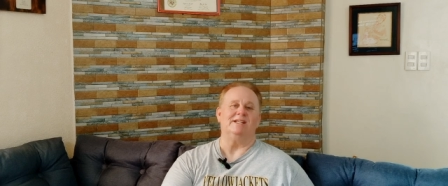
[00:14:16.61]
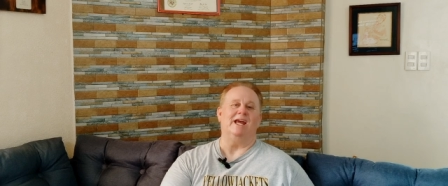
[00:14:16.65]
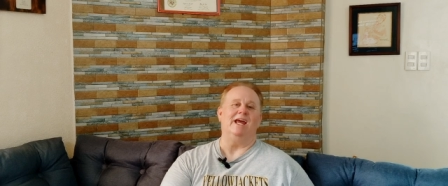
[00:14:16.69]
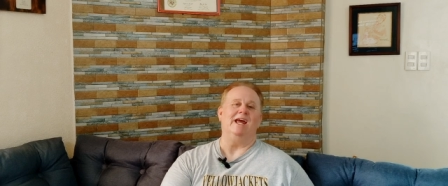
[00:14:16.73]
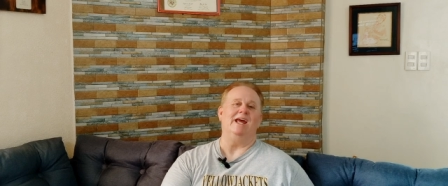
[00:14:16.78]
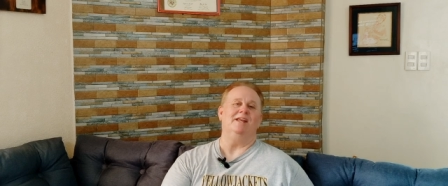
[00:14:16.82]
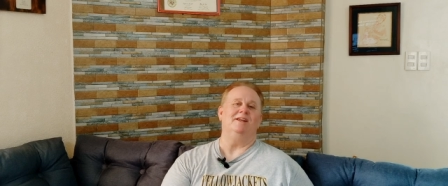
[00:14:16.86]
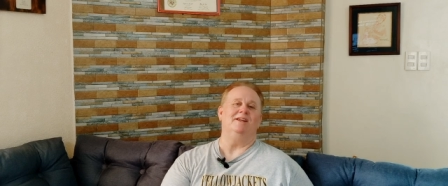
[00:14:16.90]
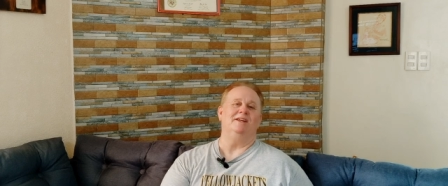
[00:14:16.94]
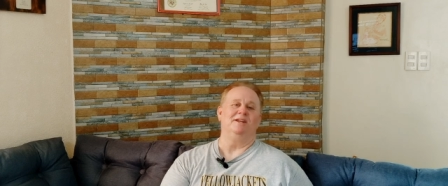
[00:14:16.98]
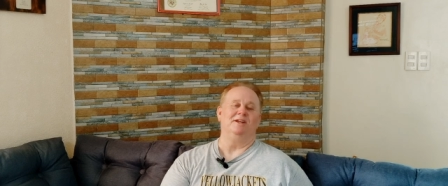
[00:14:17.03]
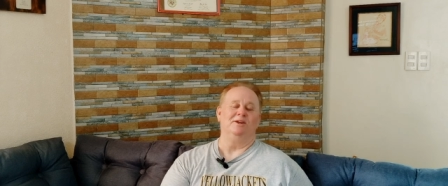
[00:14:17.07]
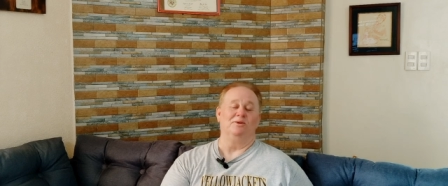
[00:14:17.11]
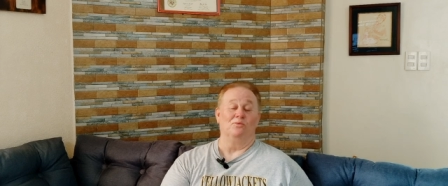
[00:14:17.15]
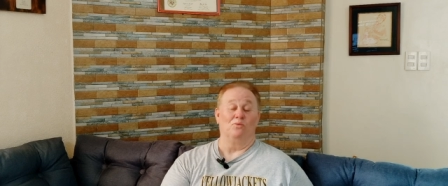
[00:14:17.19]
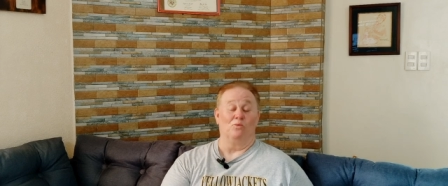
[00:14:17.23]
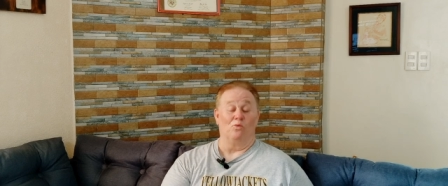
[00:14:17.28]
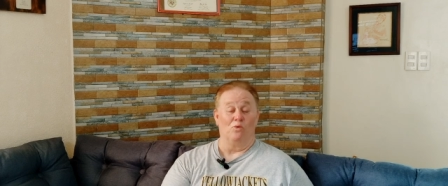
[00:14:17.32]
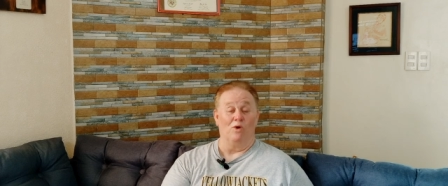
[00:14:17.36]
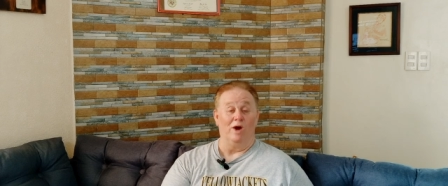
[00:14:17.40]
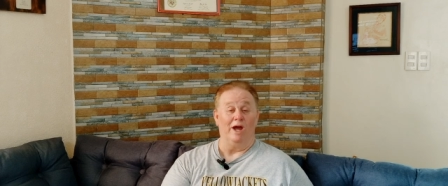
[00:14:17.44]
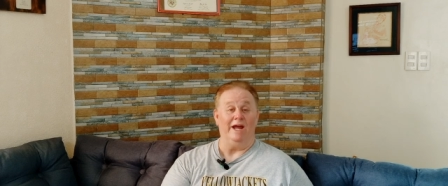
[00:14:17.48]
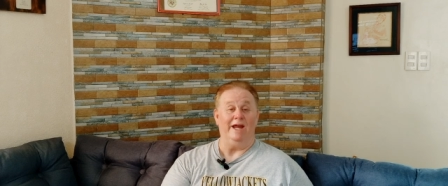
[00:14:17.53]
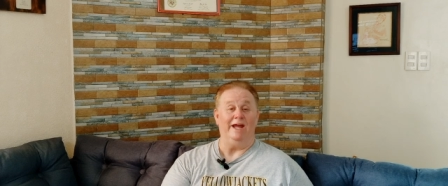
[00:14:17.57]
standing
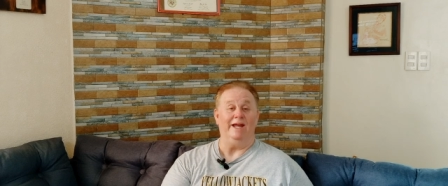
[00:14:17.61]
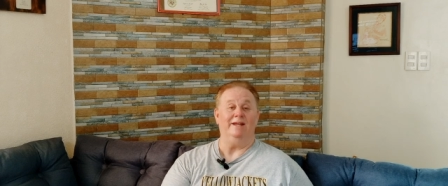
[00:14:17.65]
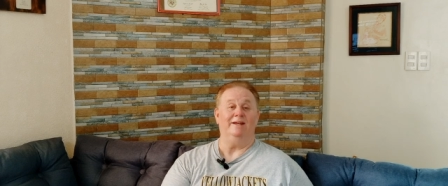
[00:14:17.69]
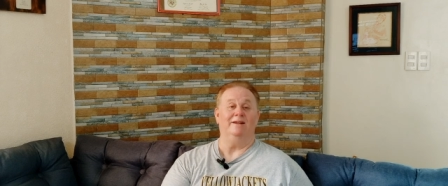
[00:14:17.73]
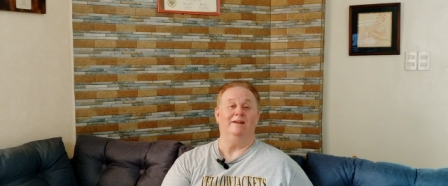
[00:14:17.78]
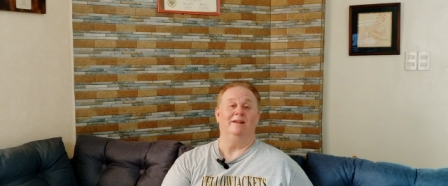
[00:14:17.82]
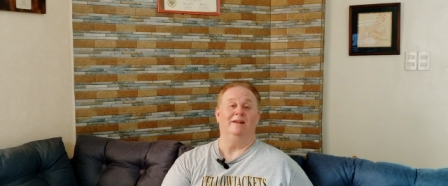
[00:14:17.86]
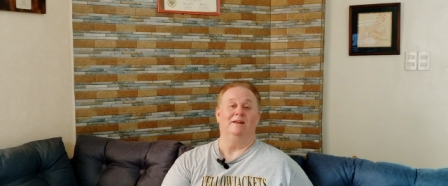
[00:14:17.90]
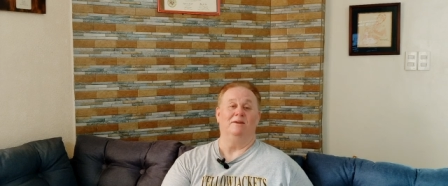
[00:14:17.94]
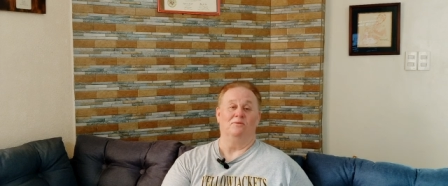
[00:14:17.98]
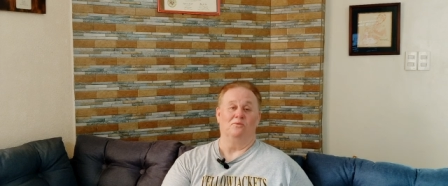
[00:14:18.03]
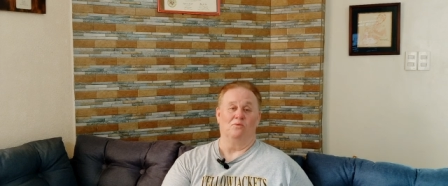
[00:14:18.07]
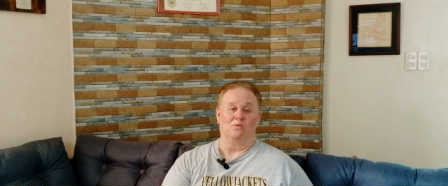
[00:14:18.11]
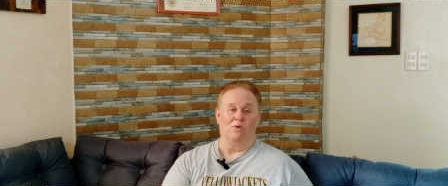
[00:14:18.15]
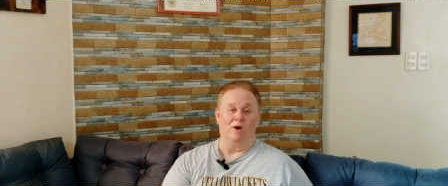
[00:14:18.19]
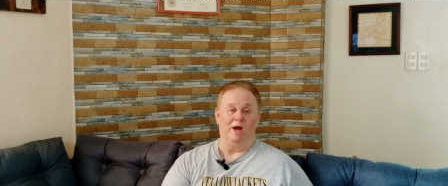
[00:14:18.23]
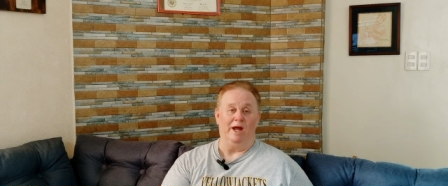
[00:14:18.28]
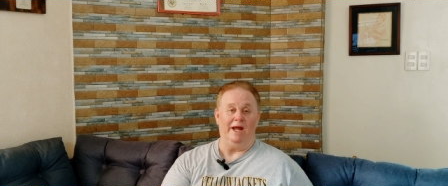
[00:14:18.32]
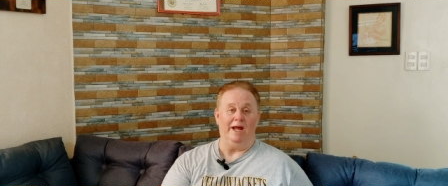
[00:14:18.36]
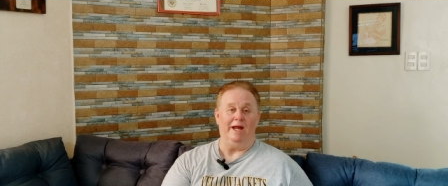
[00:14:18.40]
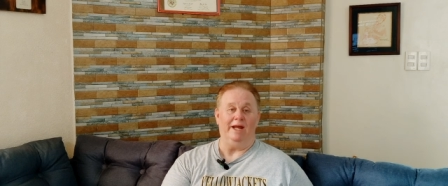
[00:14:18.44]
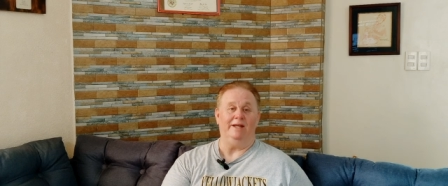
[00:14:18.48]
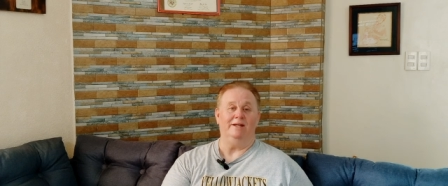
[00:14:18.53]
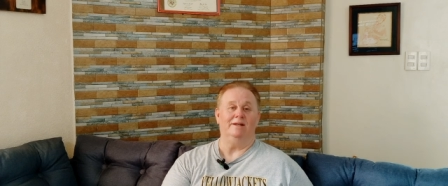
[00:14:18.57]
and waiting and
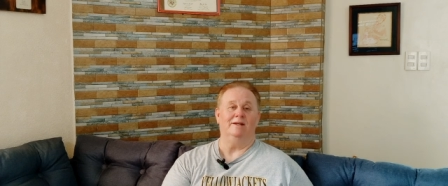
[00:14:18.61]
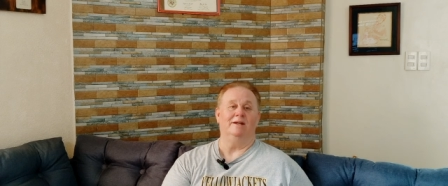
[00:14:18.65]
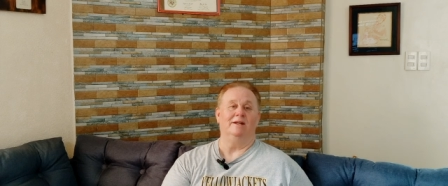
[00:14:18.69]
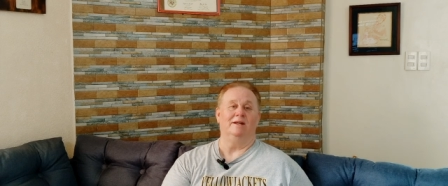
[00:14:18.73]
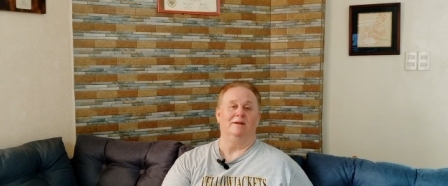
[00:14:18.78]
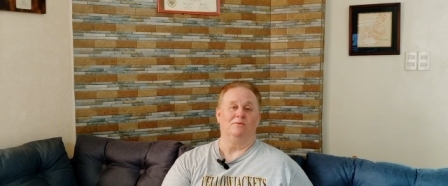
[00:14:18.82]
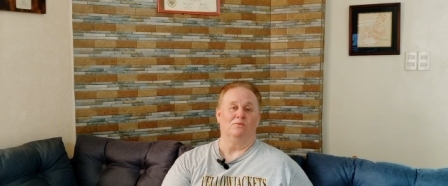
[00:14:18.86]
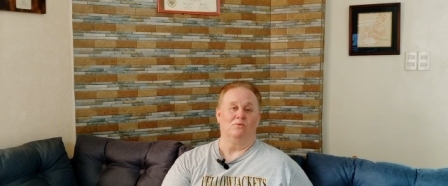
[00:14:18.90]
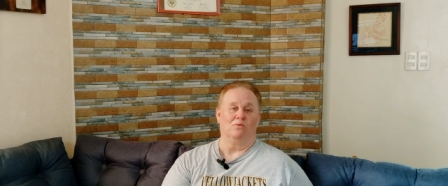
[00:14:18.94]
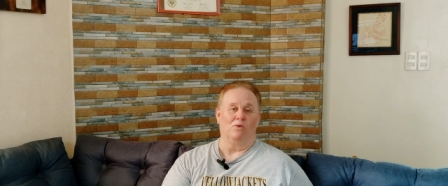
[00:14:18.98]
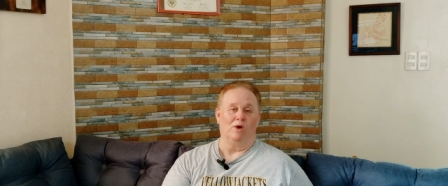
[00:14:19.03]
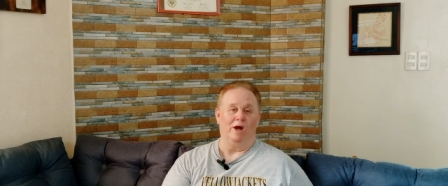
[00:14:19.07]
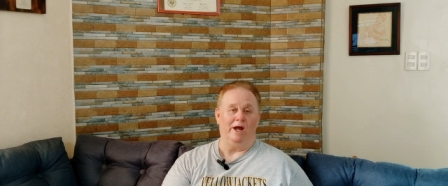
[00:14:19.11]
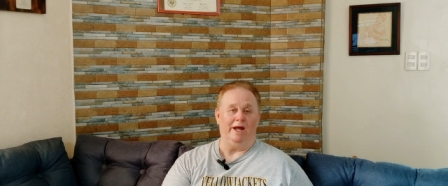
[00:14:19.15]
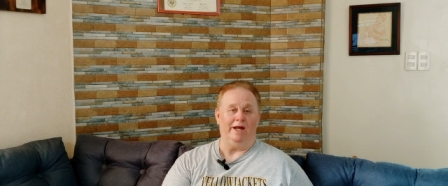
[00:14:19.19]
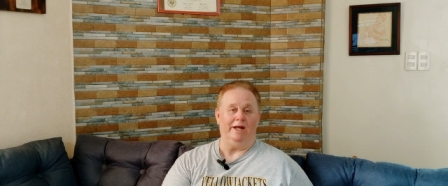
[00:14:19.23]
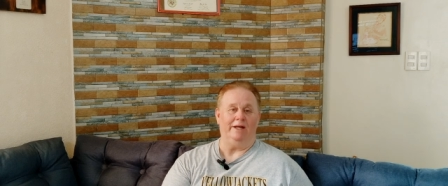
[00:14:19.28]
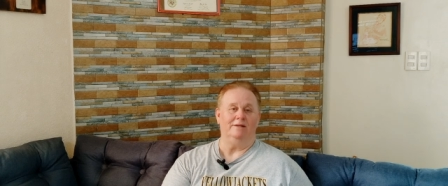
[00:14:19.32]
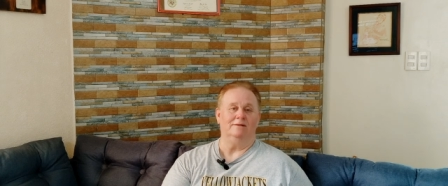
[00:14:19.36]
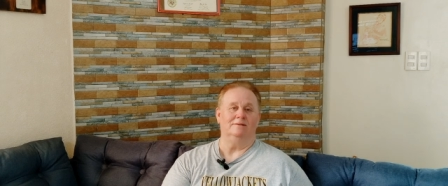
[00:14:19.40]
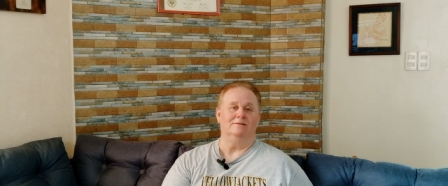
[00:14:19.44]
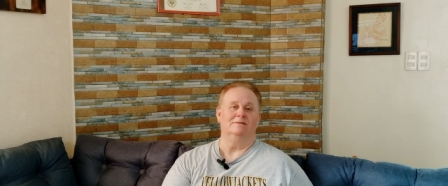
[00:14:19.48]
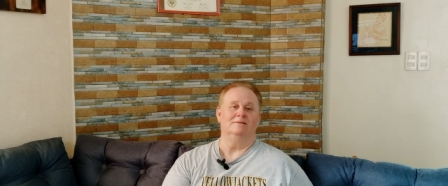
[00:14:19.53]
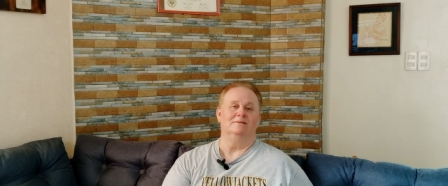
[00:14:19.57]
waiting and
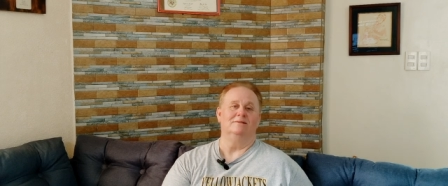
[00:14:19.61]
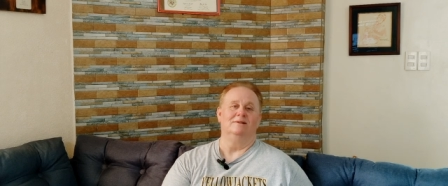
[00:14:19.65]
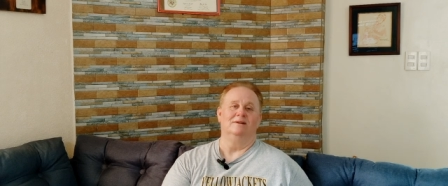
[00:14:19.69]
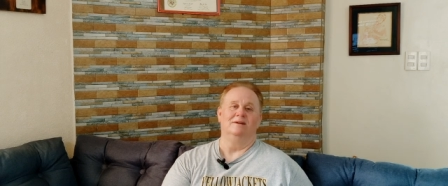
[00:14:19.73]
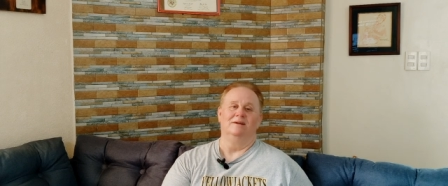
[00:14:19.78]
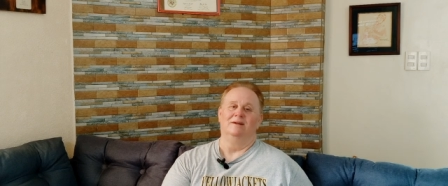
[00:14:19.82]
waiting.